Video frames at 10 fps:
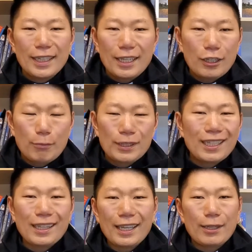
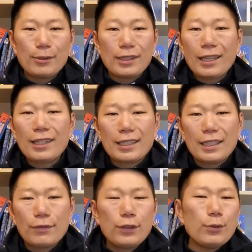pretend like it was nothing.
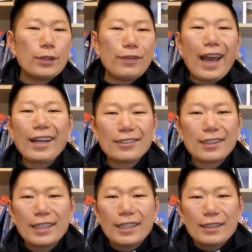And if you would have asked
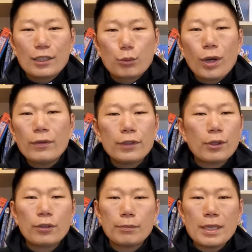the
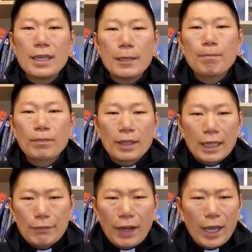12-year-old me
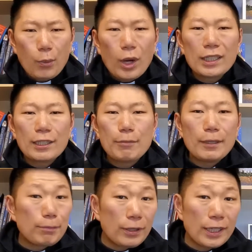if I wanted to be
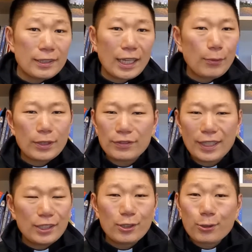a priest, I would have
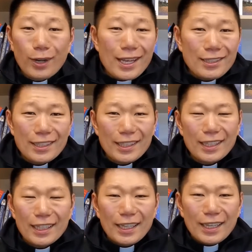said, you're crazy.
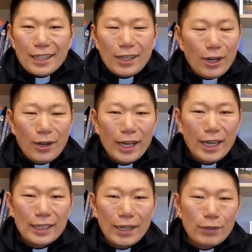
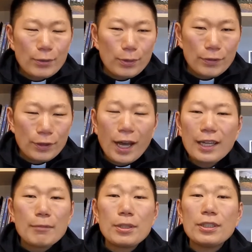I never would have
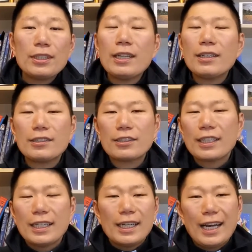thought in a million years
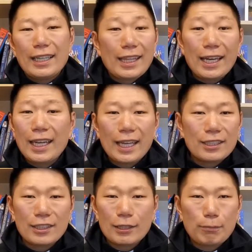at that
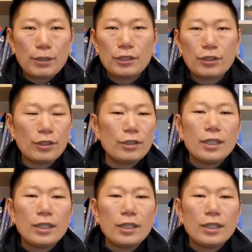age that the priesthood